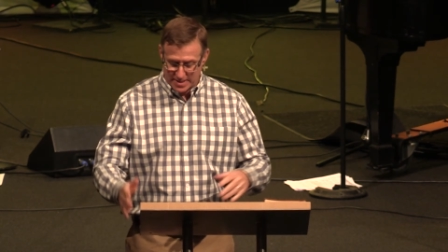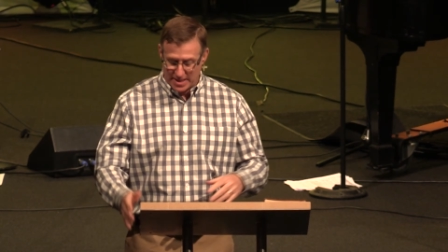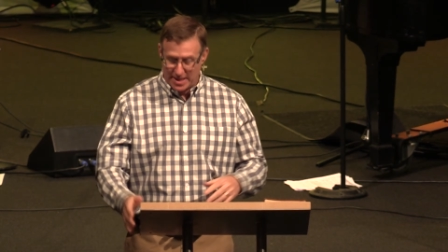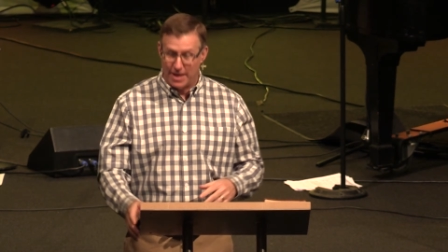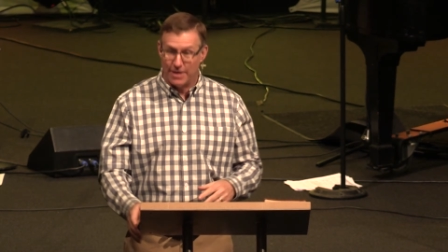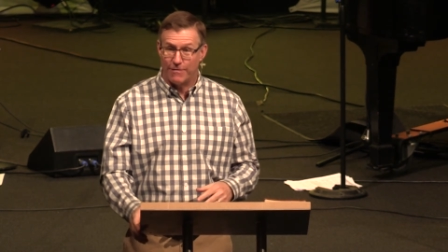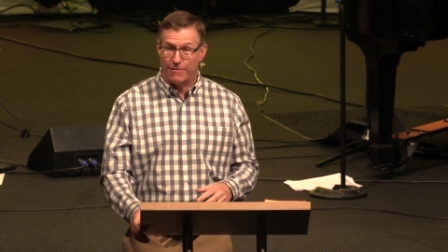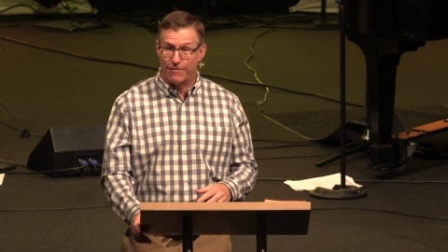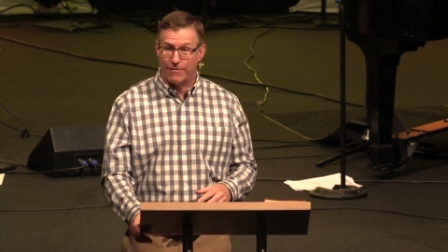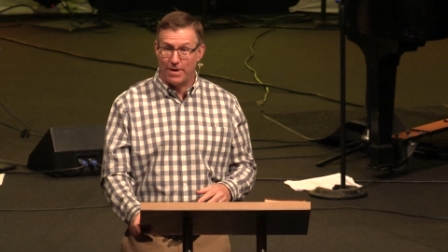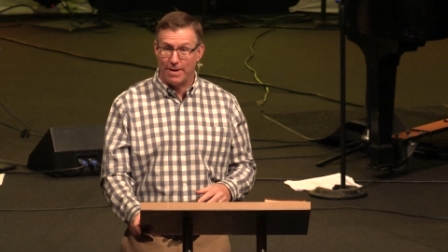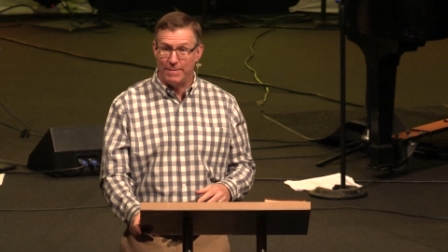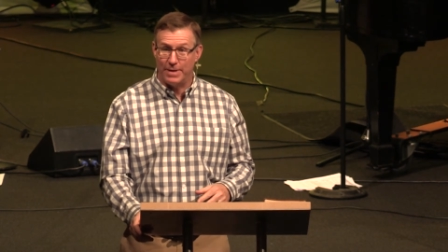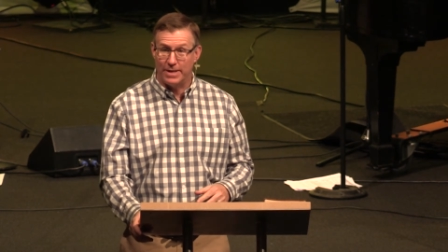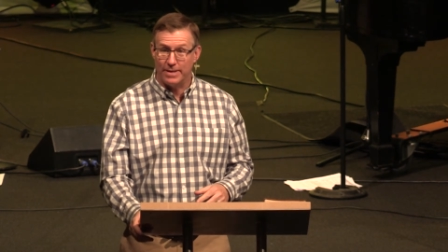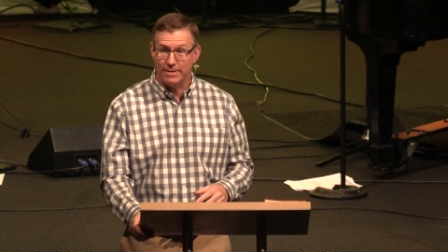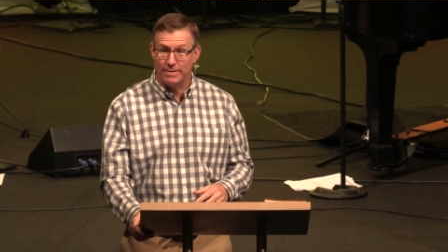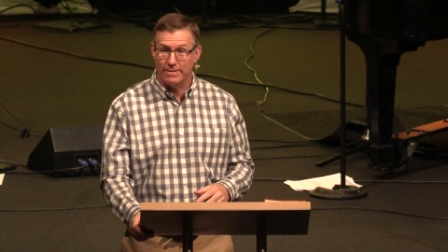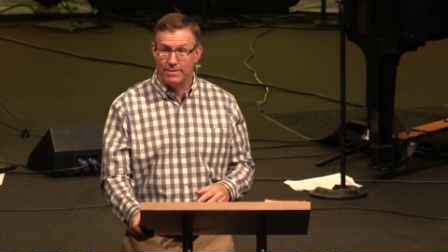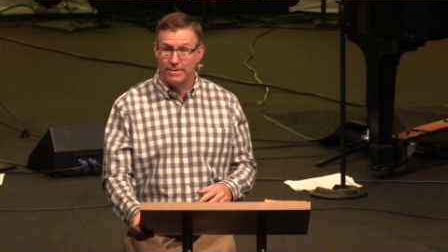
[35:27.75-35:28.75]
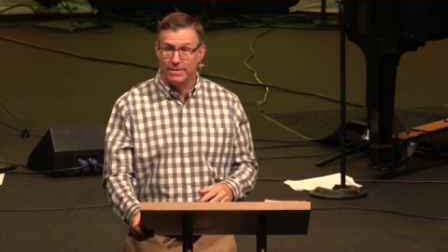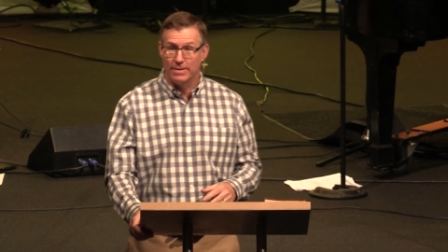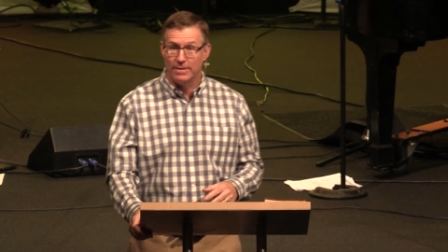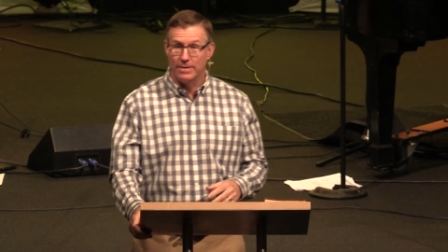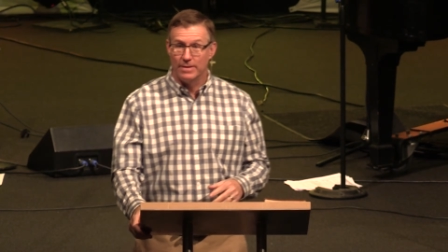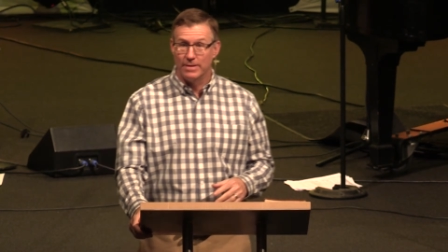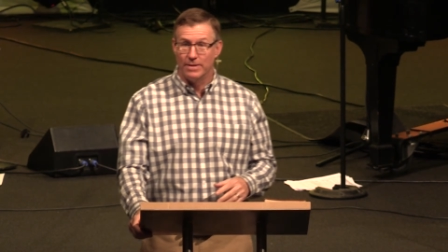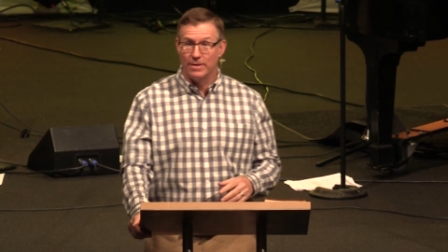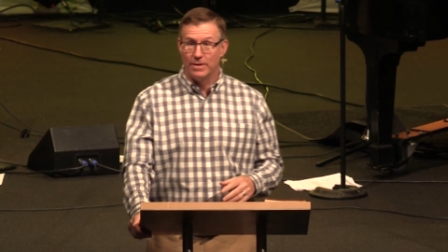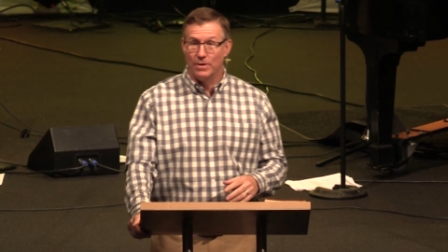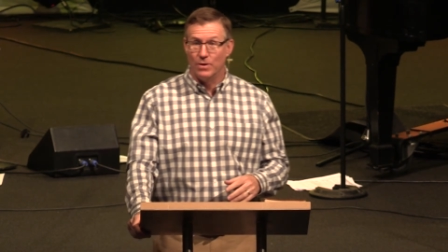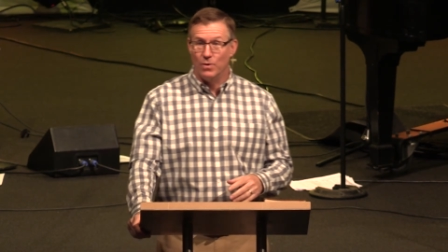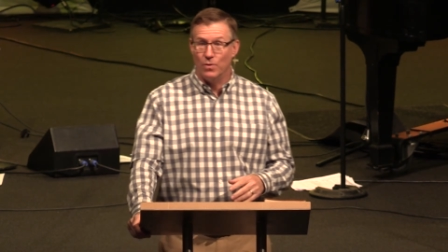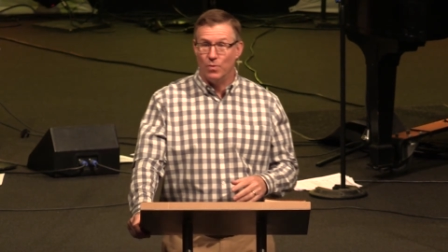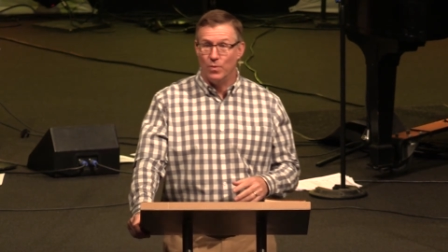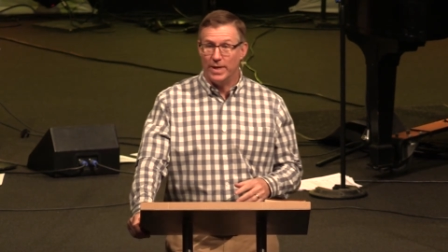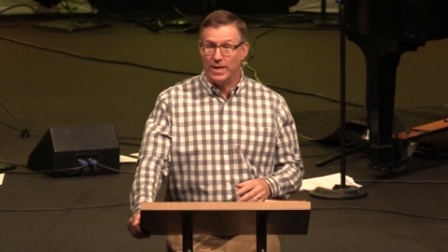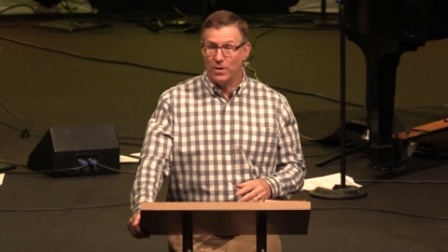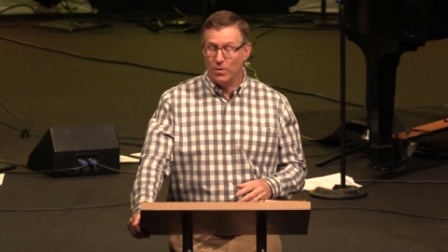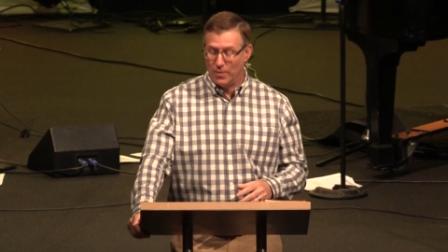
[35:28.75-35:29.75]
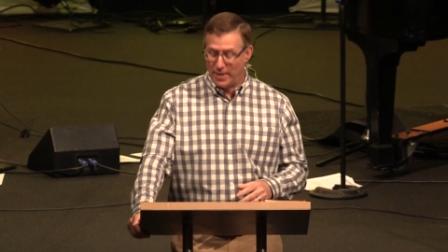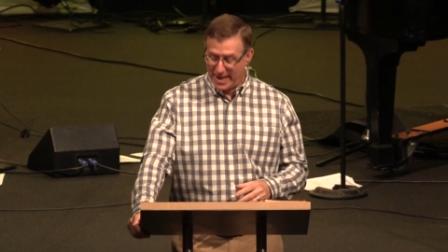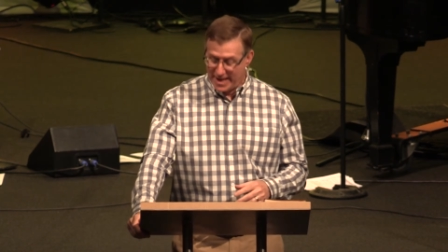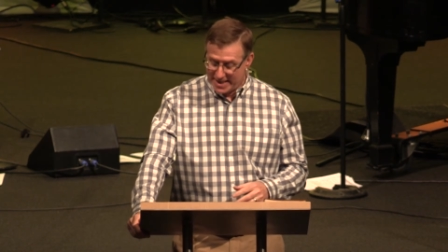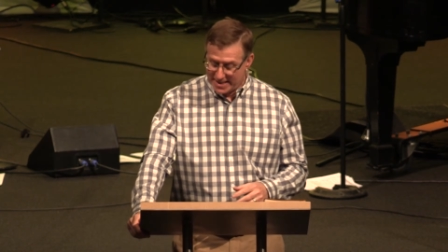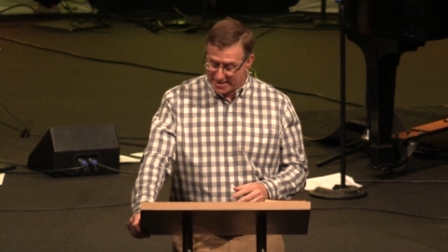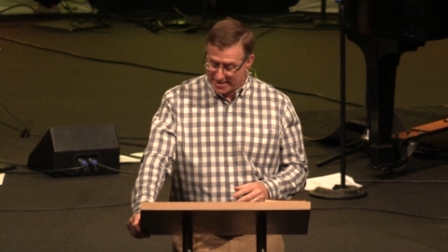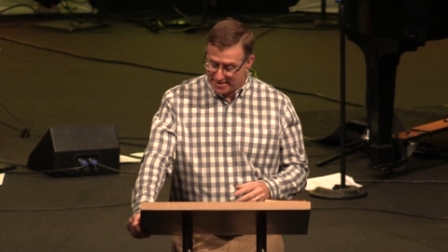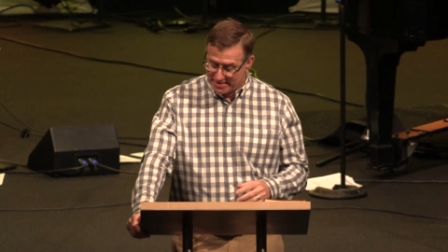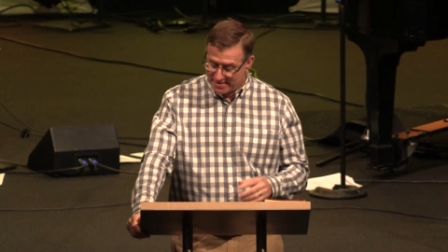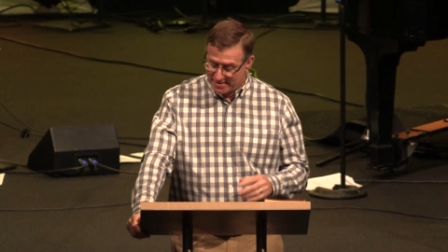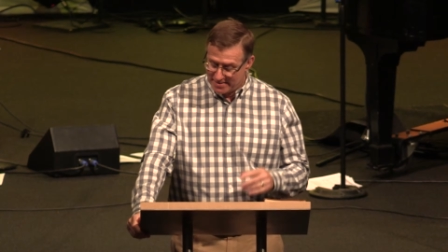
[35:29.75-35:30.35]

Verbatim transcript: and from it we await